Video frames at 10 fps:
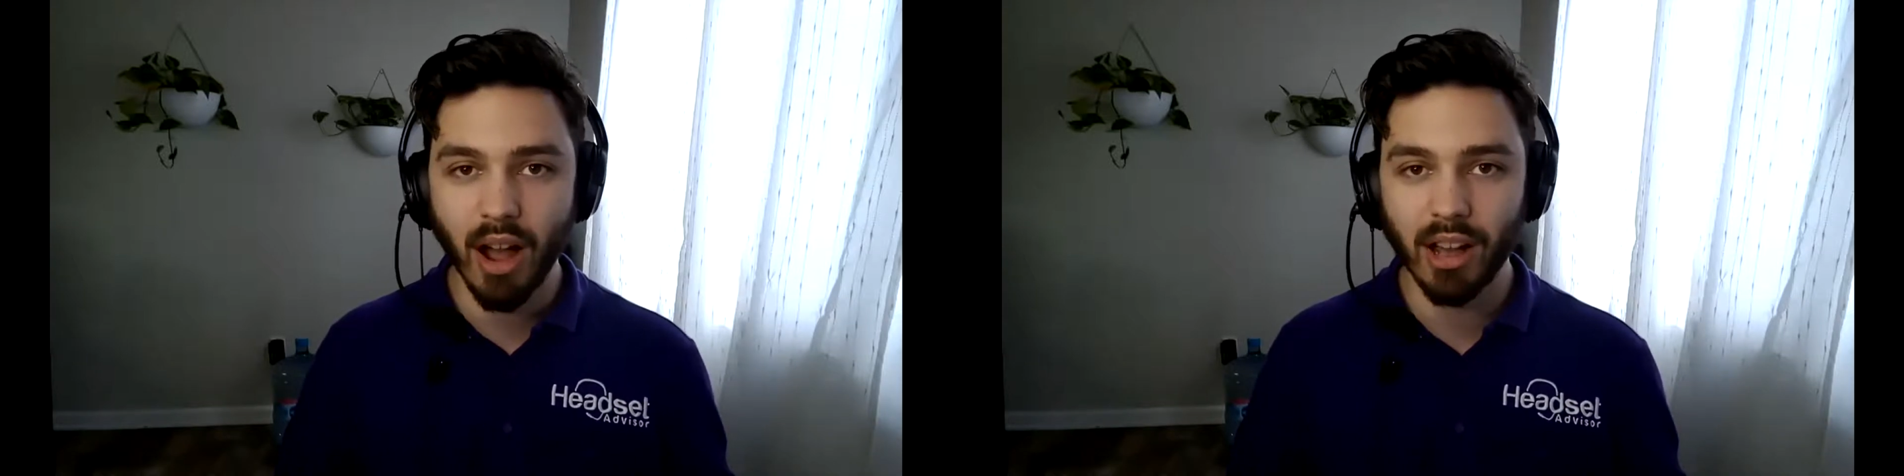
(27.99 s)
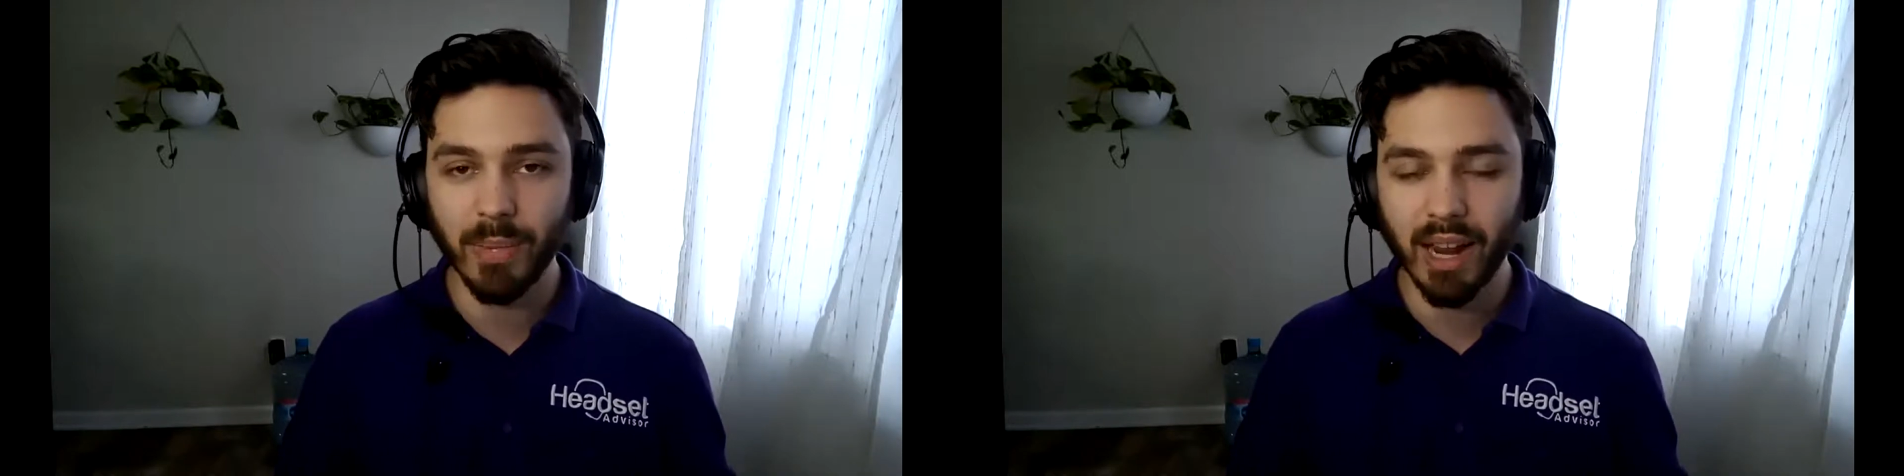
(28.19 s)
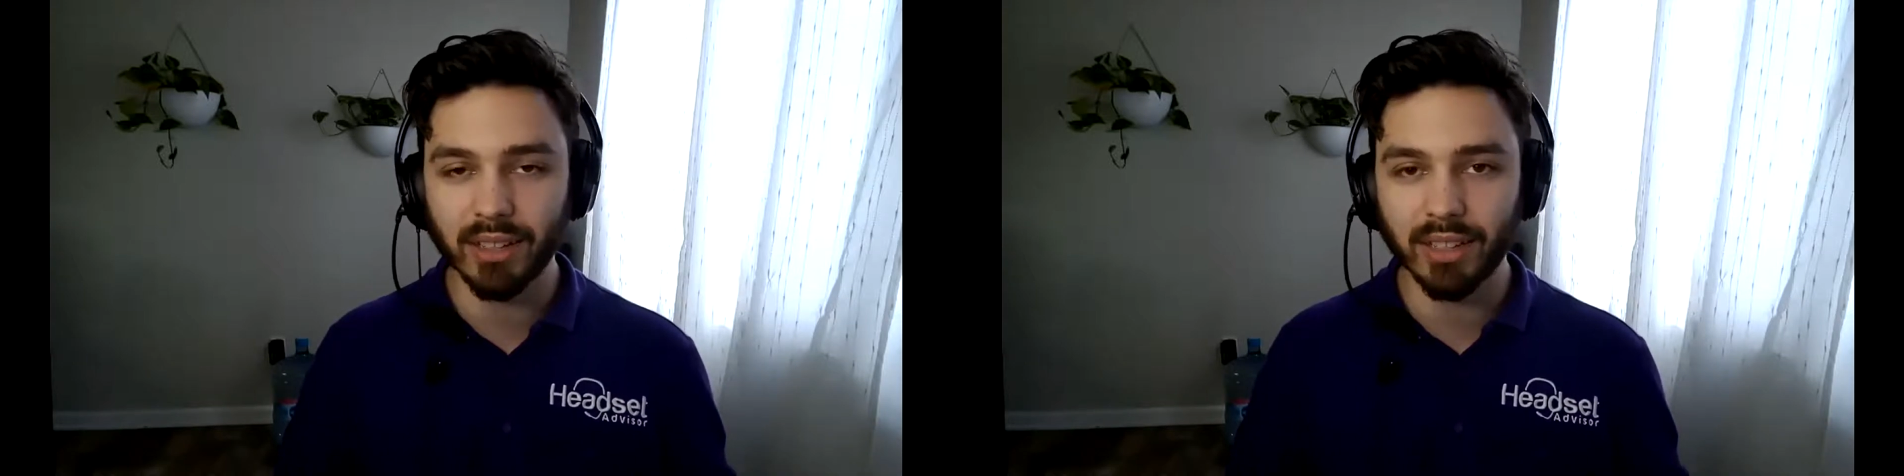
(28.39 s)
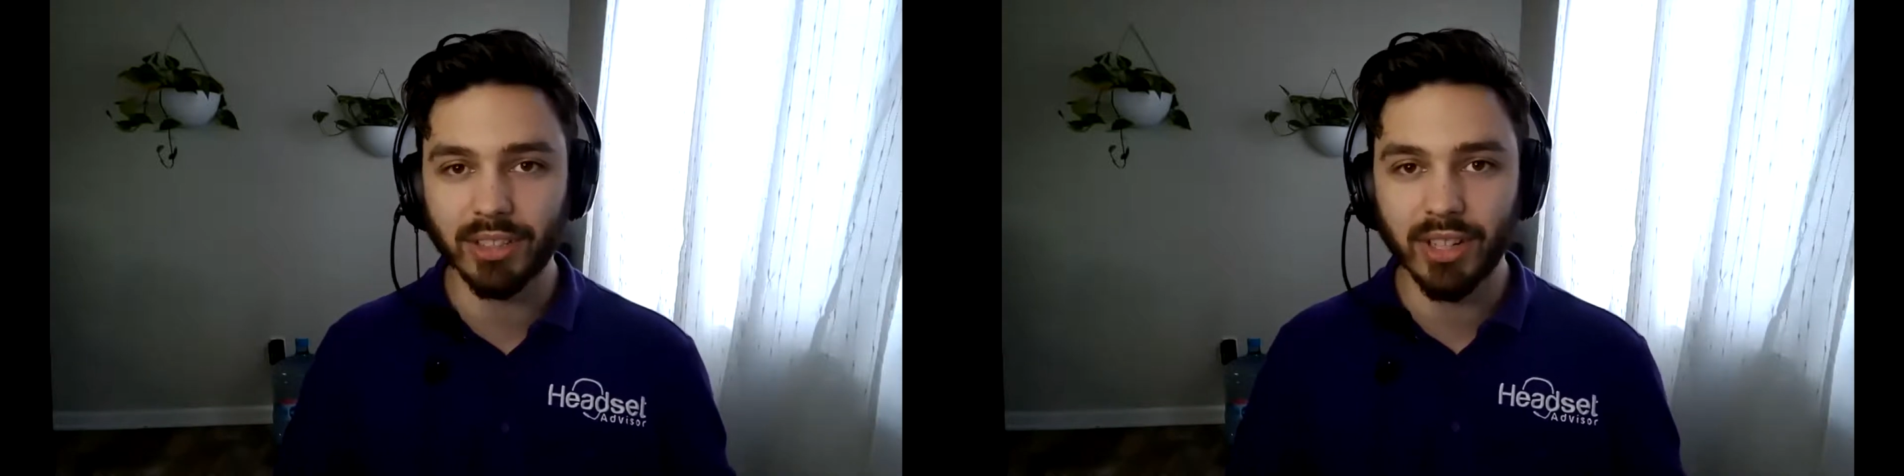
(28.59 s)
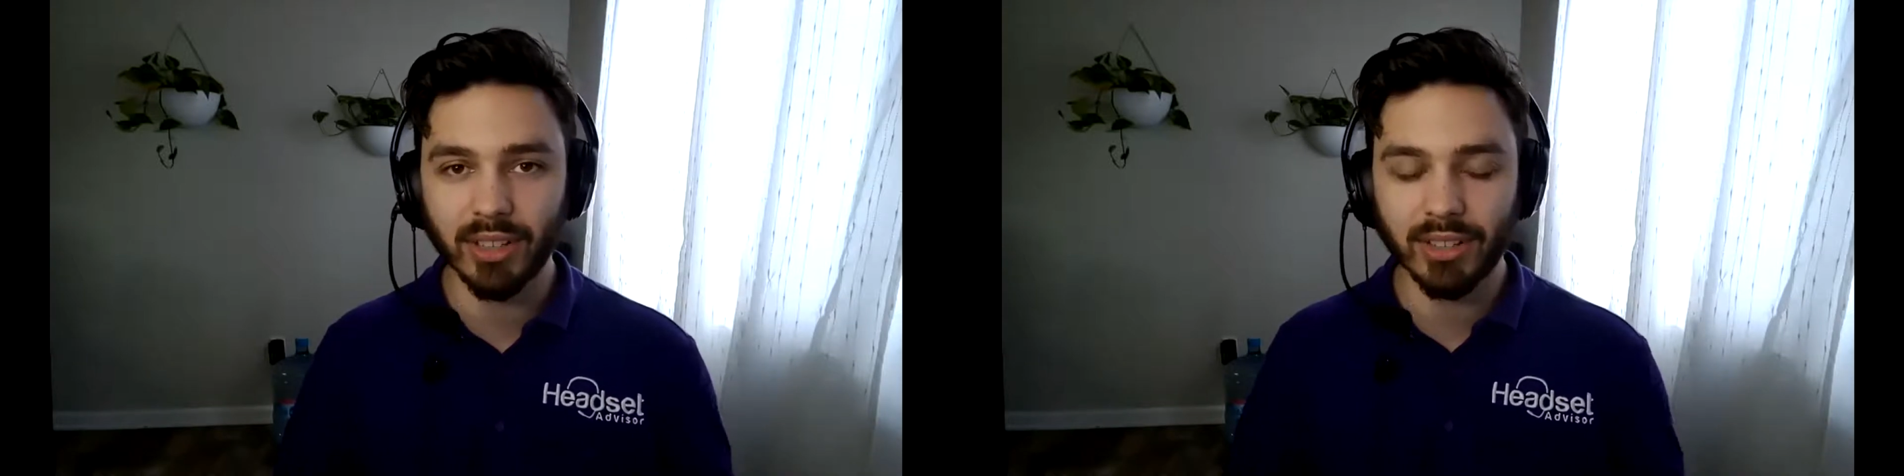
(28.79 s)
automatically
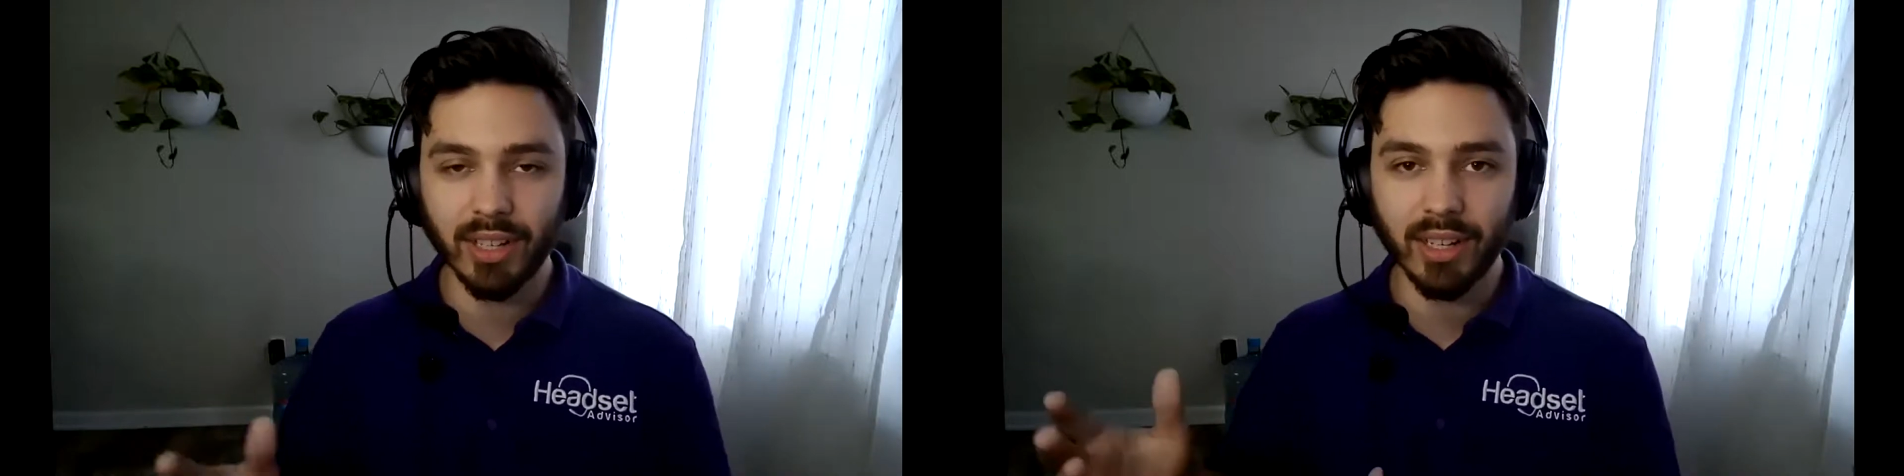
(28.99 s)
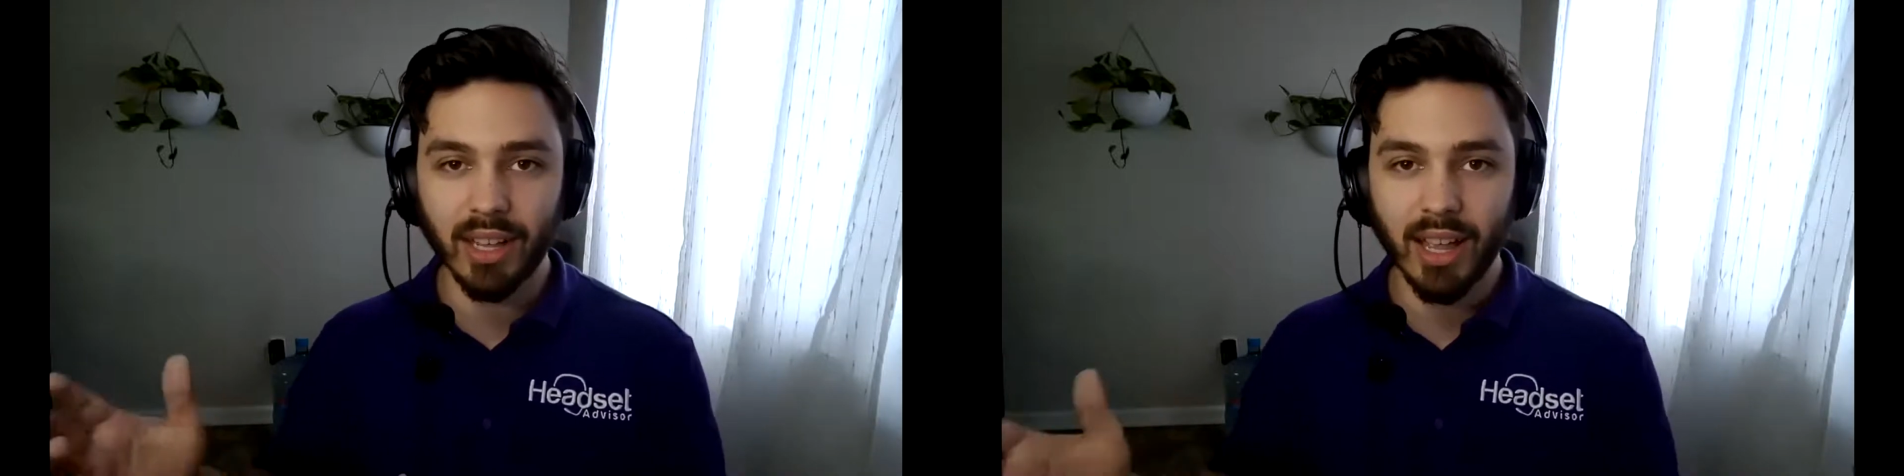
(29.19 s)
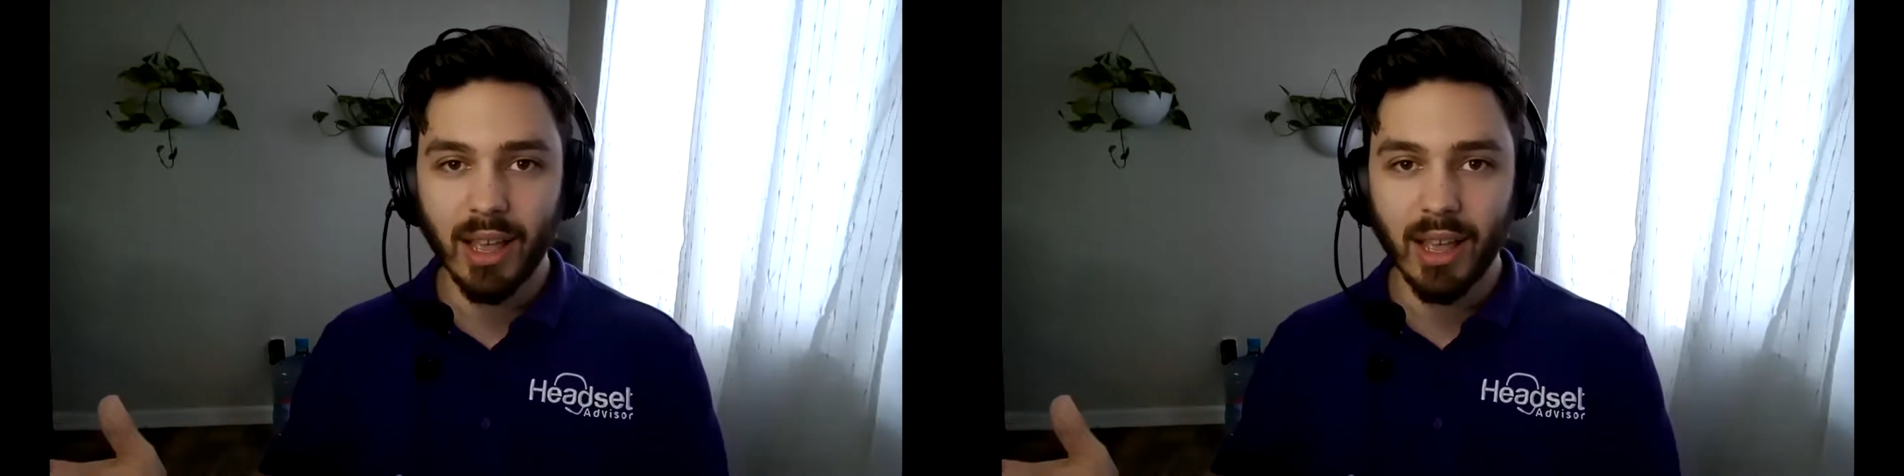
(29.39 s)
adjusting